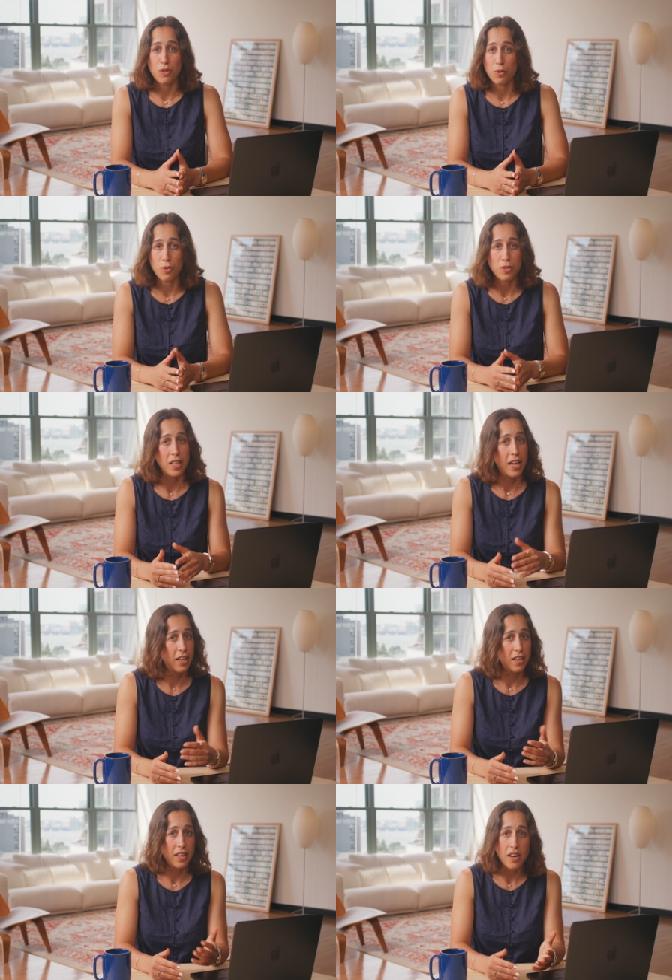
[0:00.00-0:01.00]
tools like
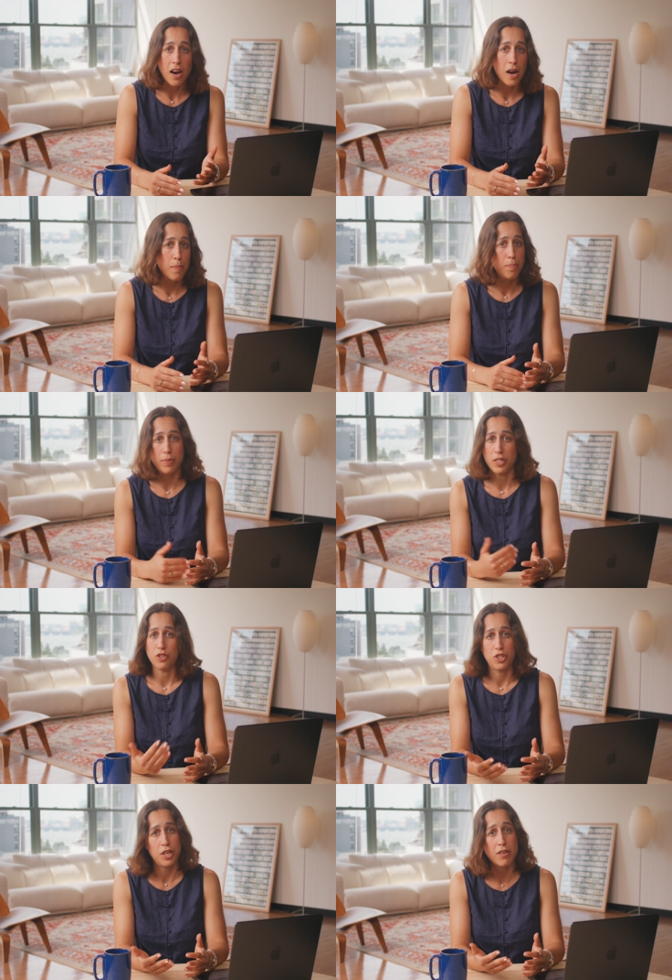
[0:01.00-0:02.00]
GitHub
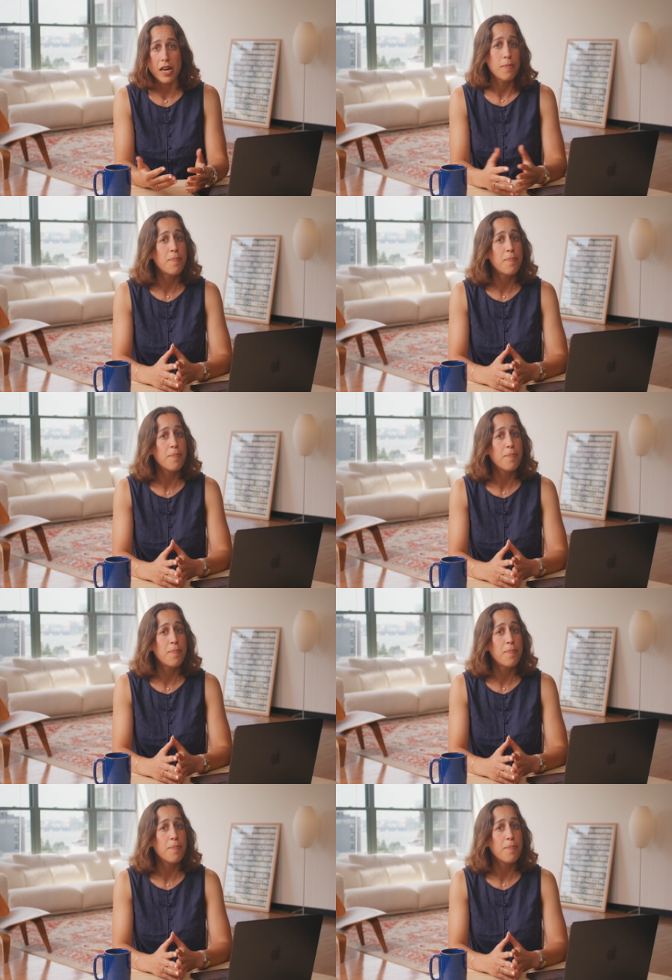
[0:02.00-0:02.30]
and Jira,